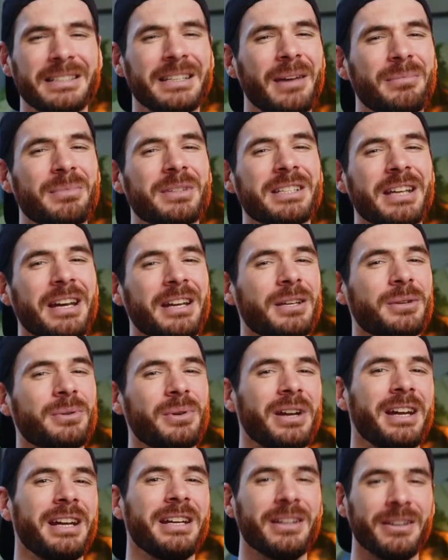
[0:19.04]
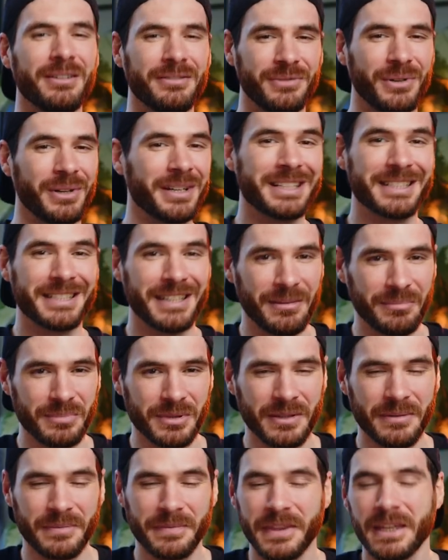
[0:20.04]
the MSI Creator for
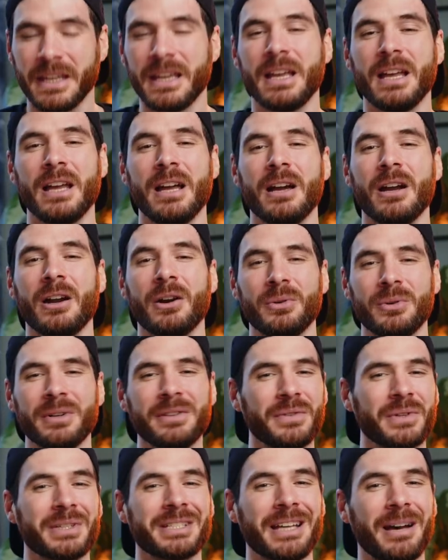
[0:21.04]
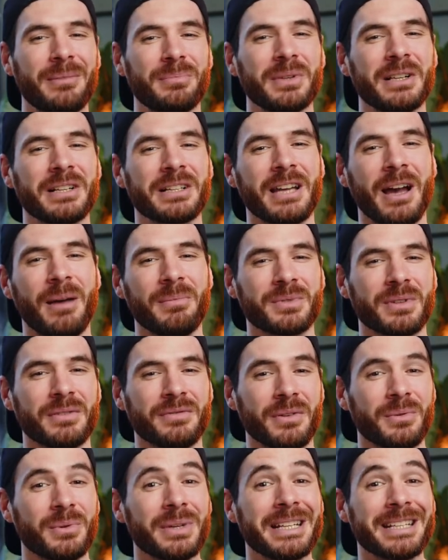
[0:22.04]
example. Our review sample comes
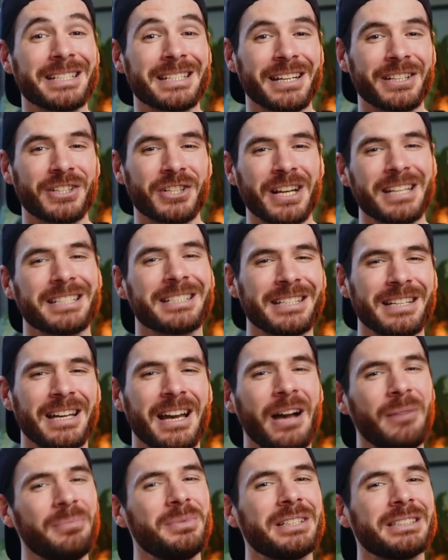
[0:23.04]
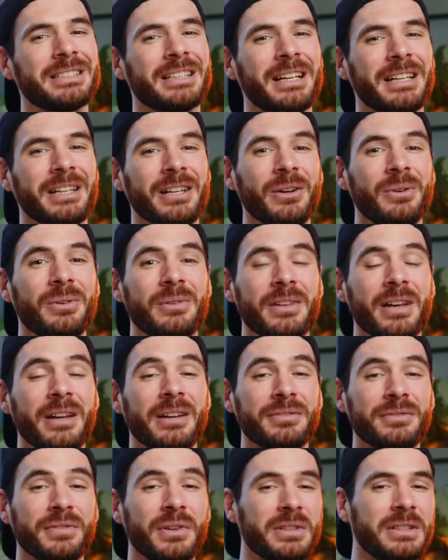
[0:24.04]
with a redesigned chassis, updated I/O,
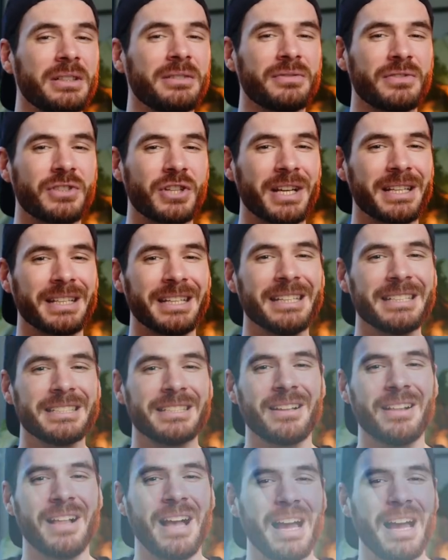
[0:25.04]
a 13th gen Intel